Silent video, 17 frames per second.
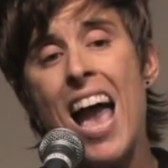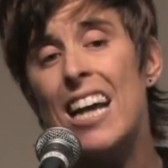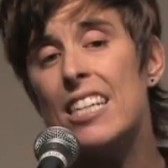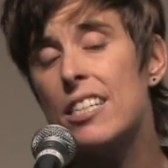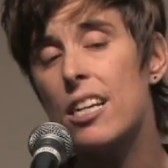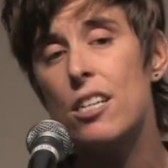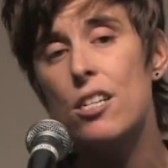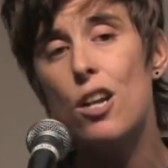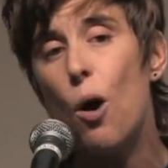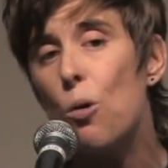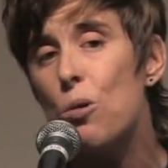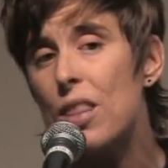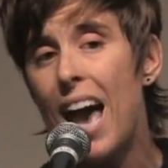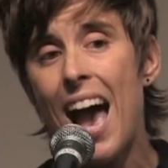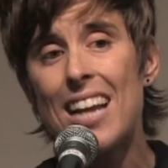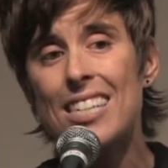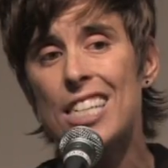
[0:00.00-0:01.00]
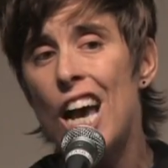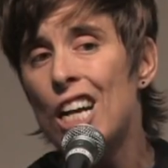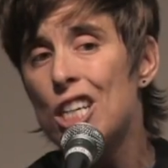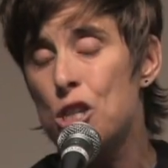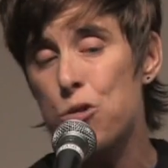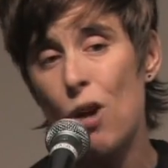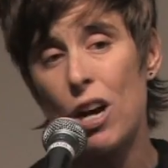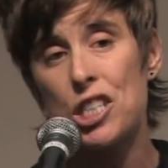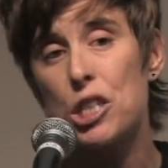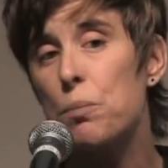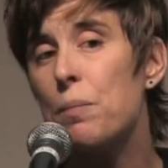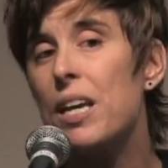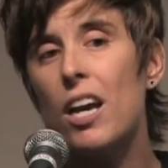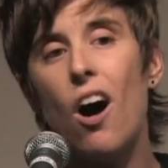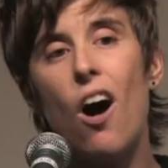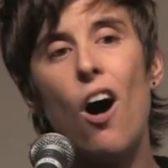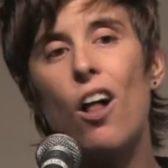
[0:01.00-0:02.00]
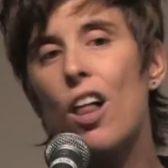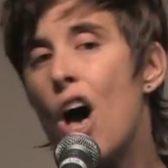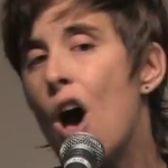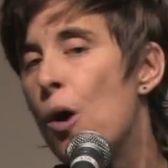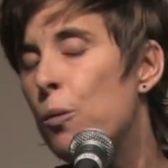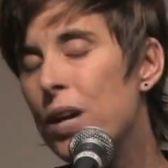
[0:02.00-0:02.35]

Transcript: And to know that, trust me, all